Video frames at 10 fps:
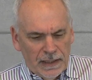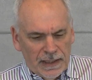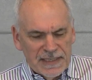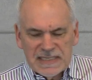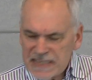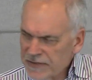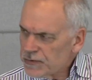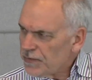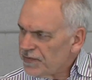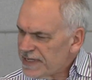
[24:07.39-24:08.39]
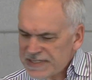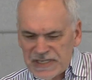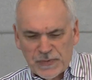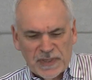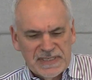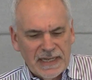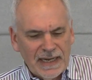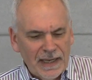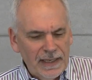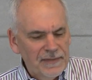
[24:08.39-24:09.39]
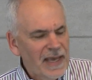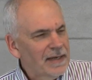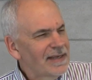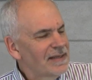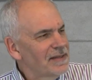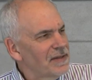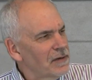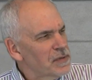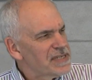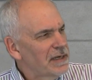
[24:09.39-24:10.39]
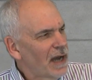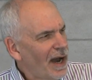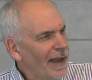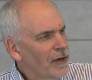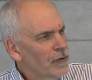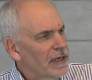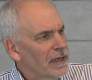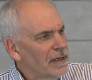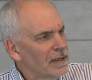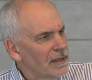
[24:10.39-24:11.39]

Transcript: His central thesis was that there was an irony